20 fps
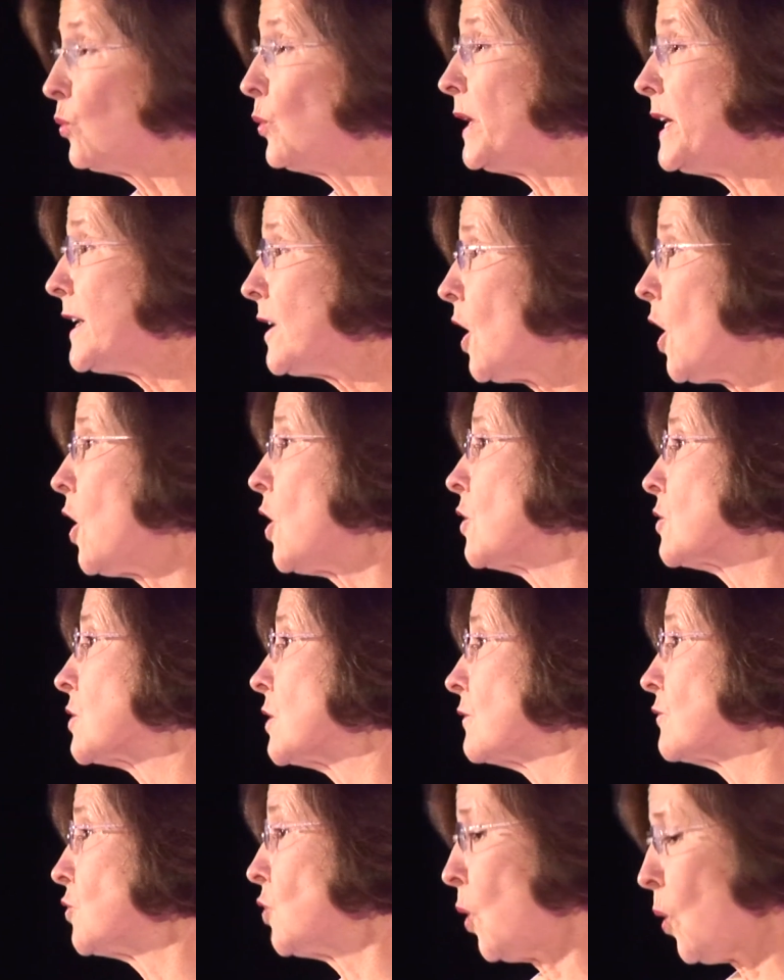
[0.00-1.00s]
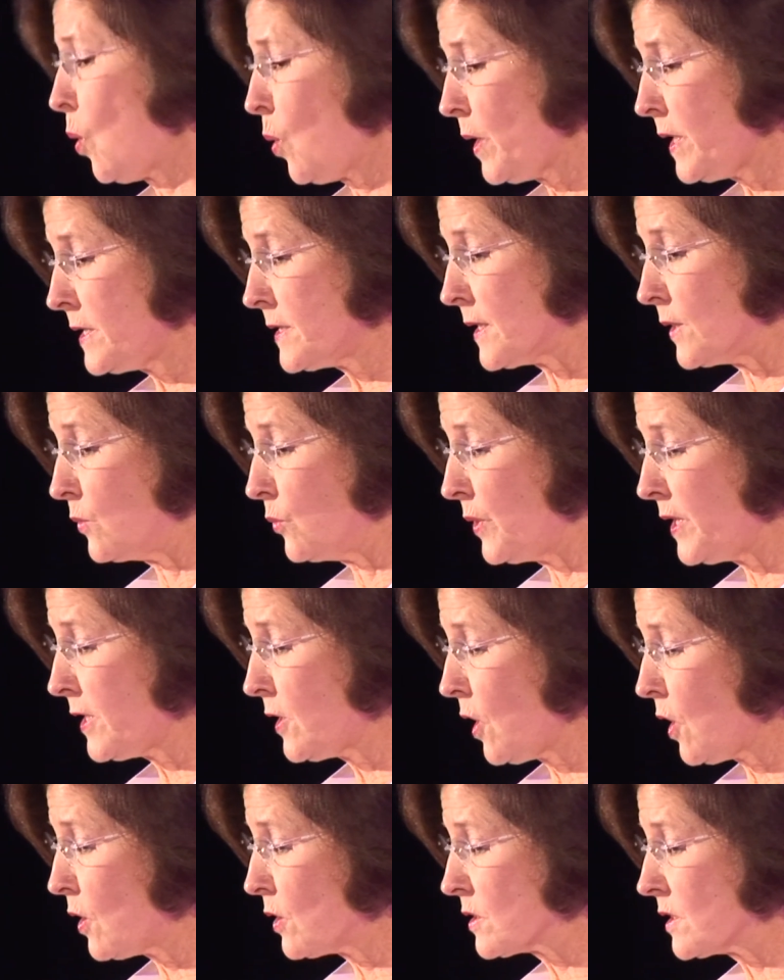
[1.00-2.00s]
recalls of toys and
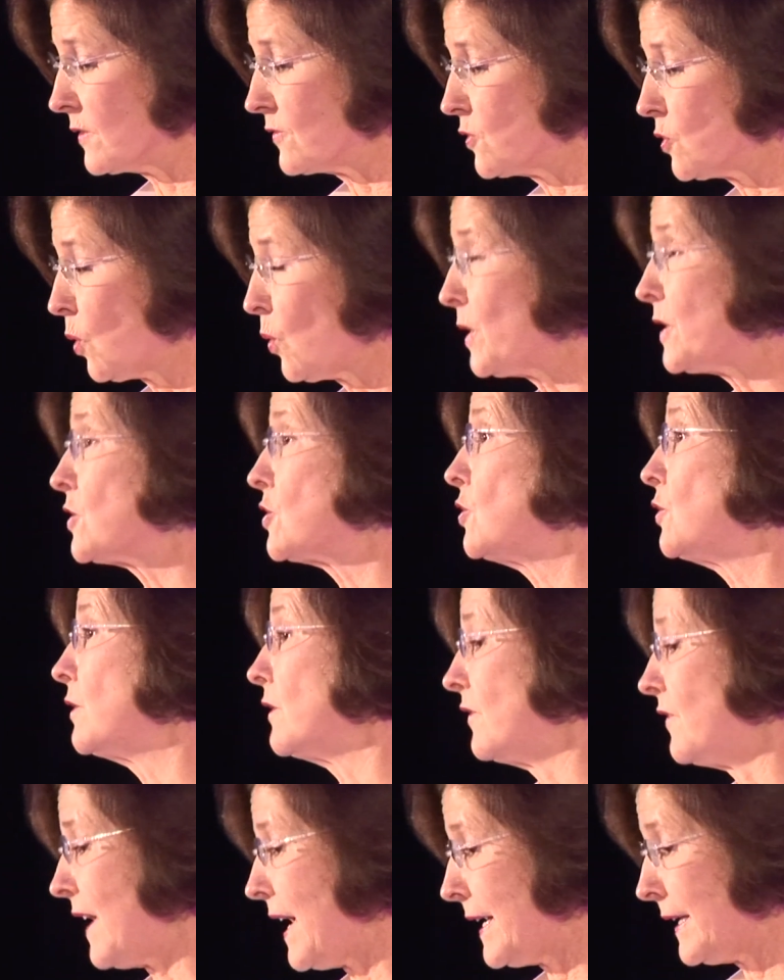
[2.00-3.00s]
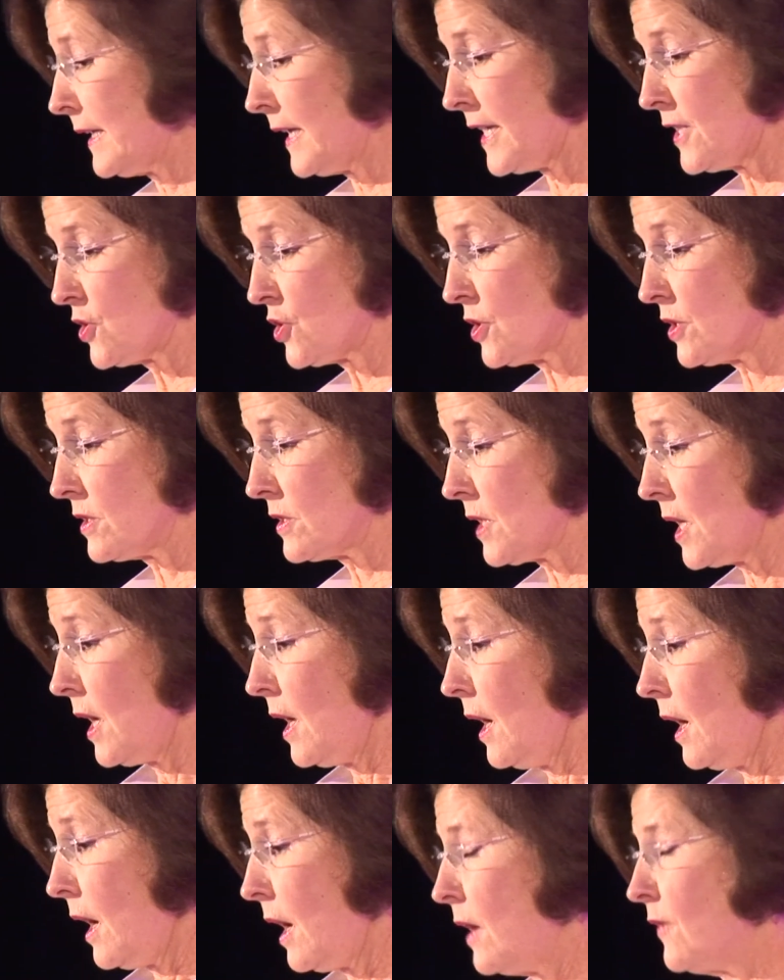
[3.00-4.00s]
recalls of toys due to violations
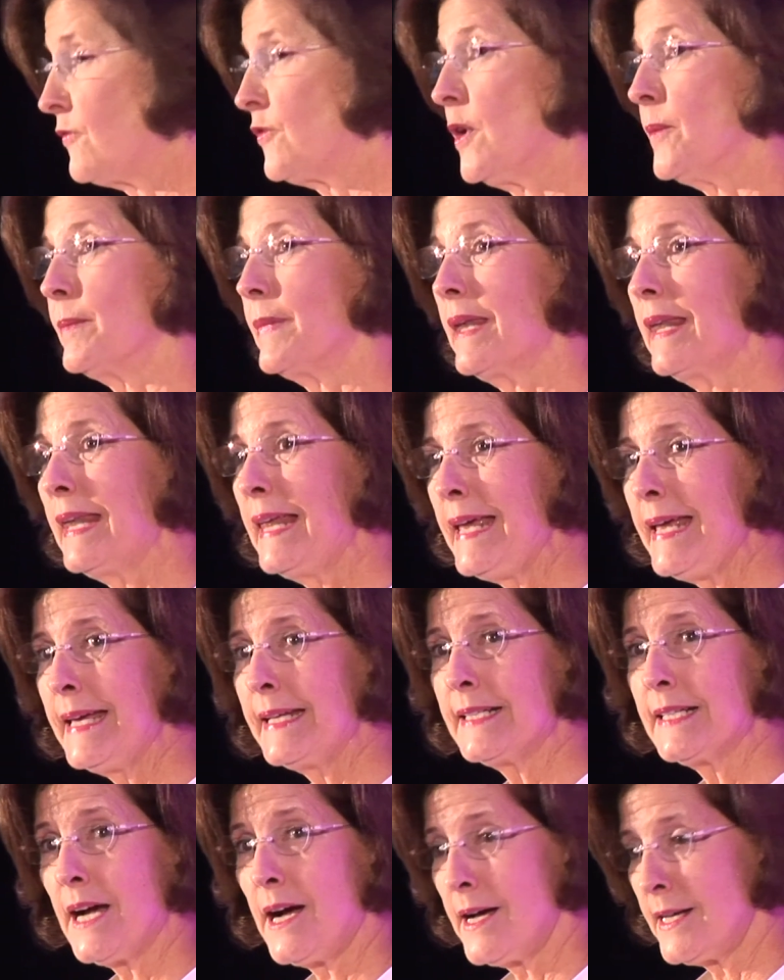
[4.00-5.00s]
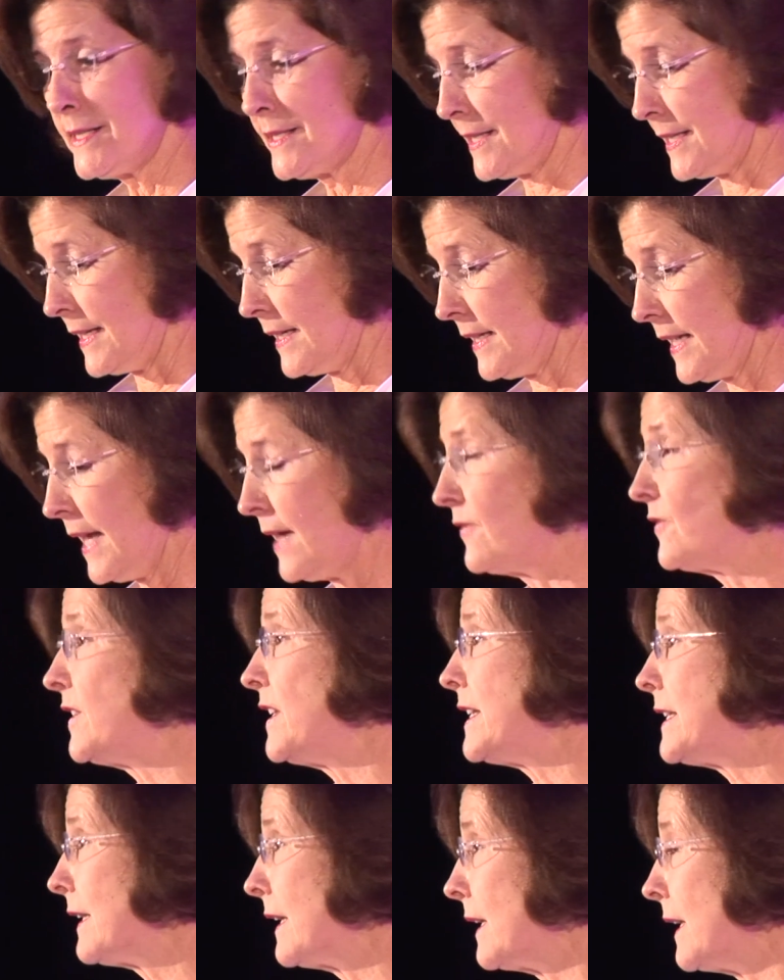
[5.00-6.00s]
from lead content have
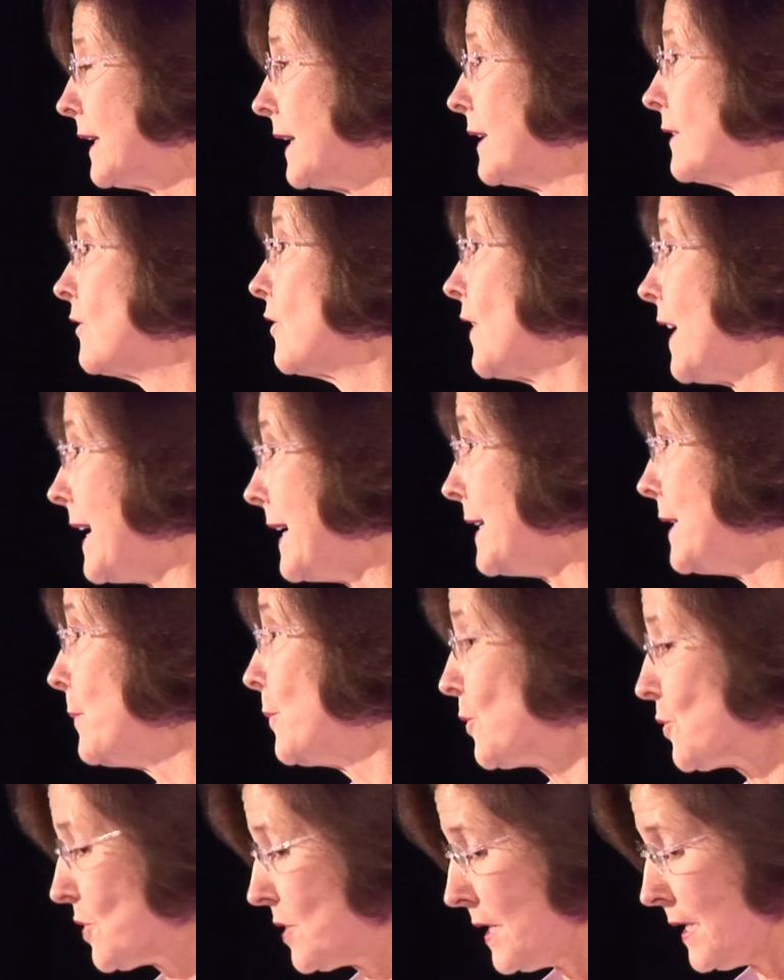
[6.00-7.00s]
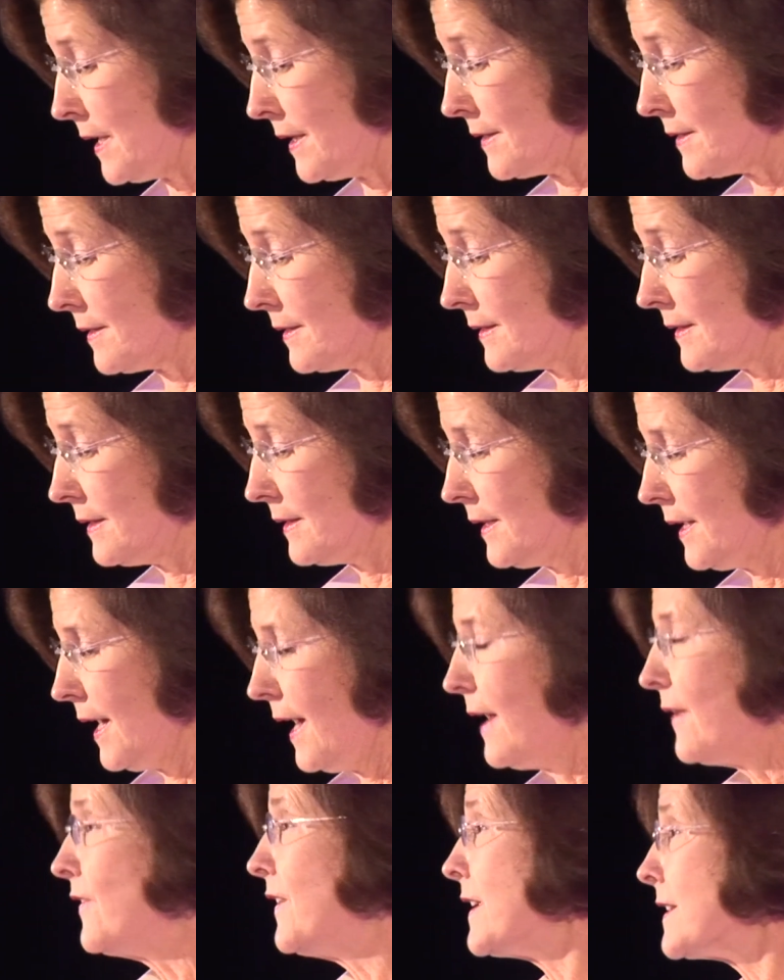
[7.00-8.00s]
declined 80%.
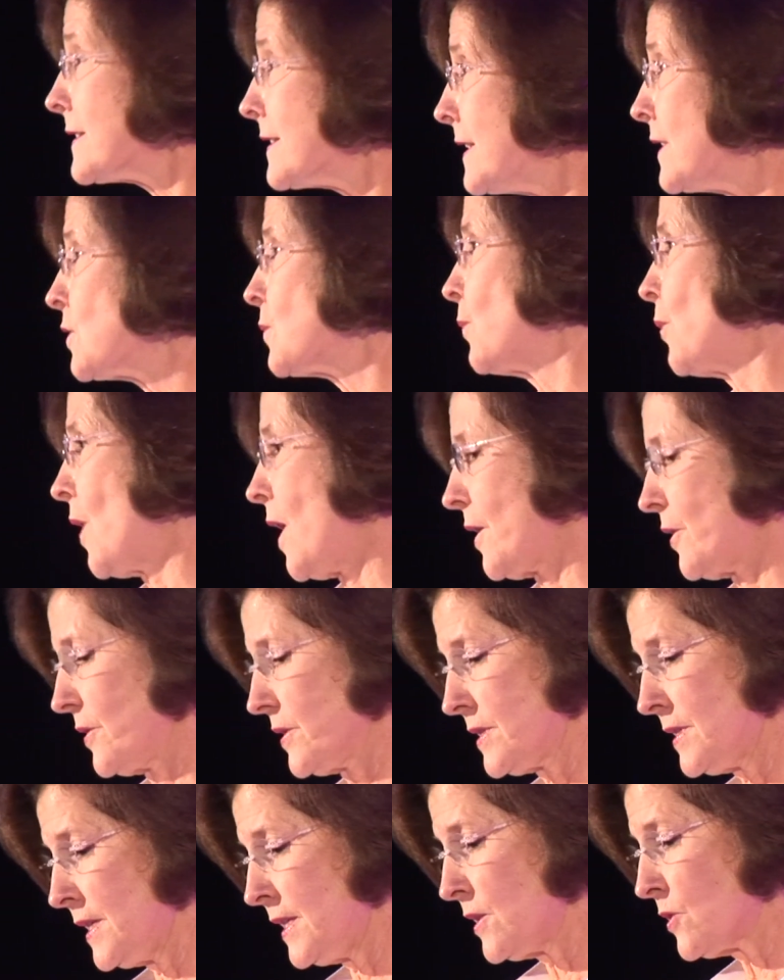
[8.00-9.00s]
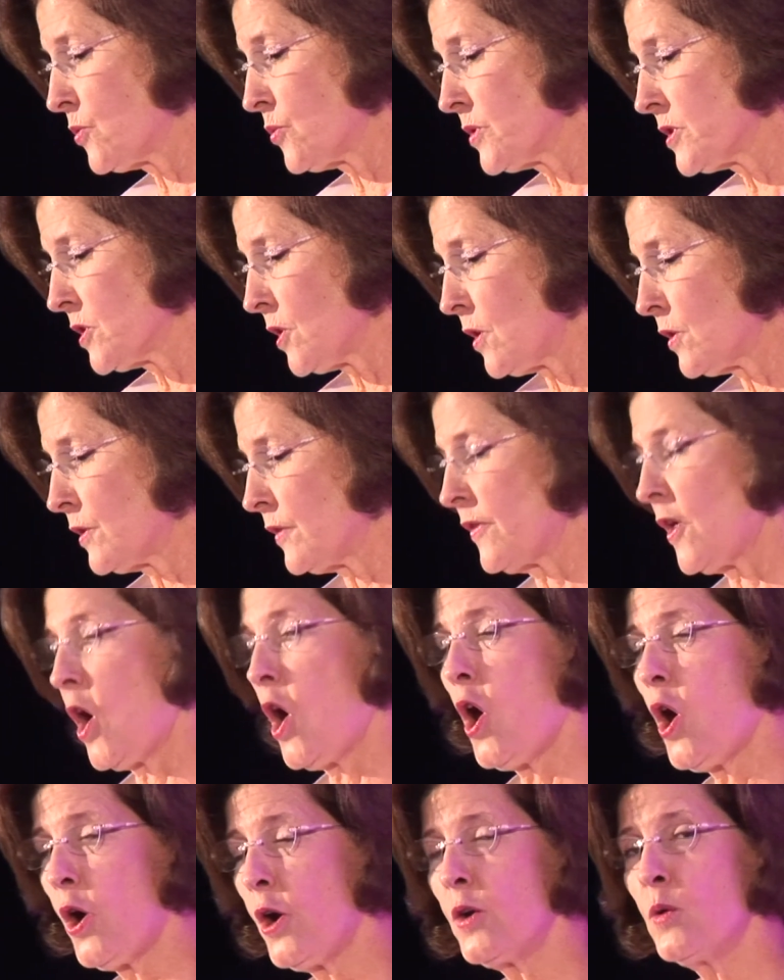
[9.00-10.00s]
This is progress and is a result of the
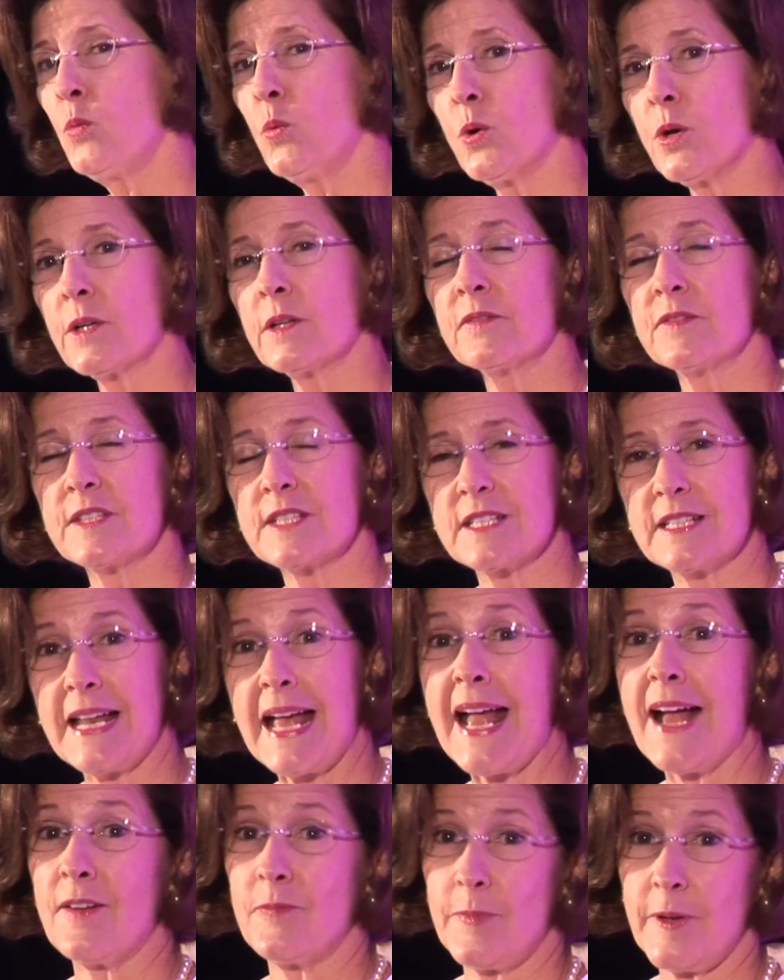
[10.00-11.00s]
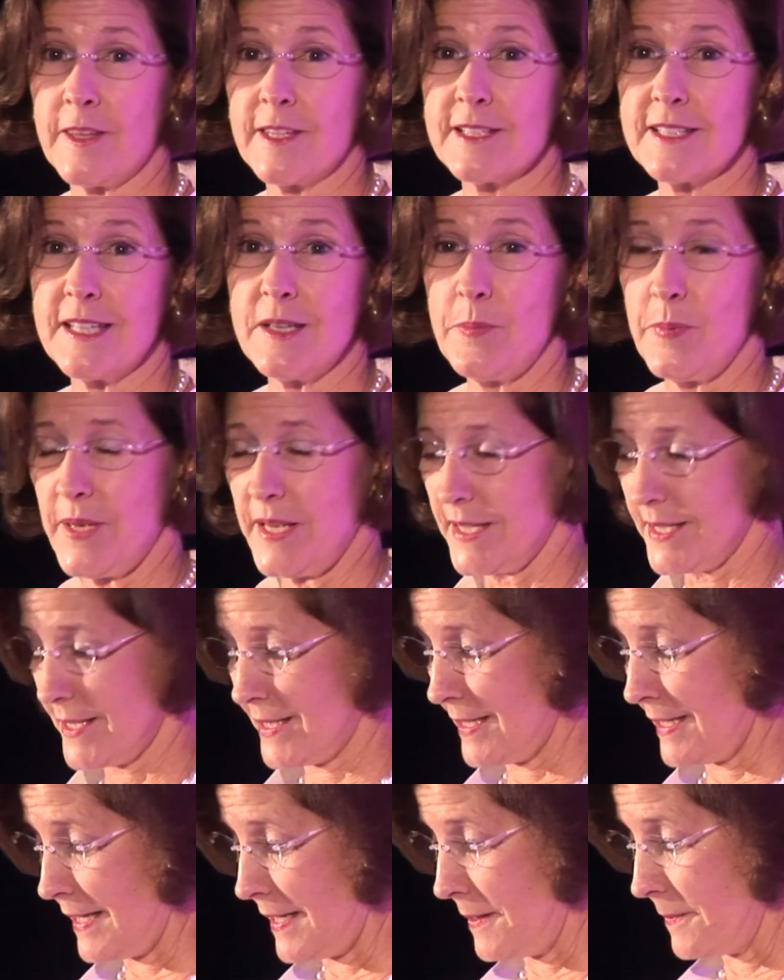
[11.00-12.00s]
hard work of the staff by the
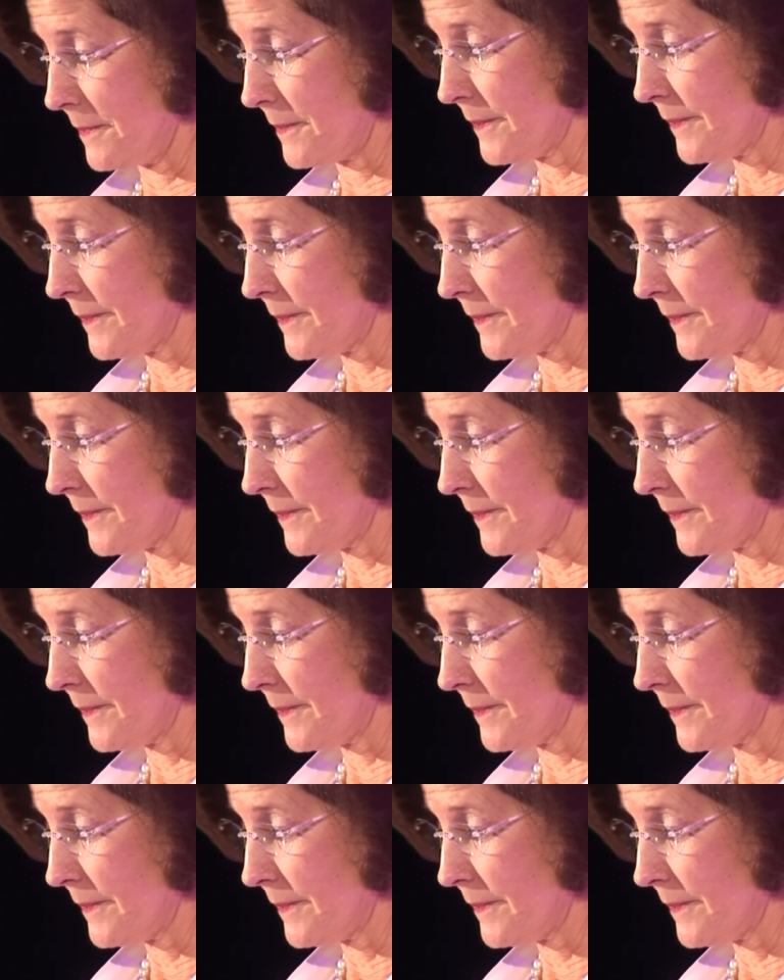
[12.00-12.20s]
CPSC.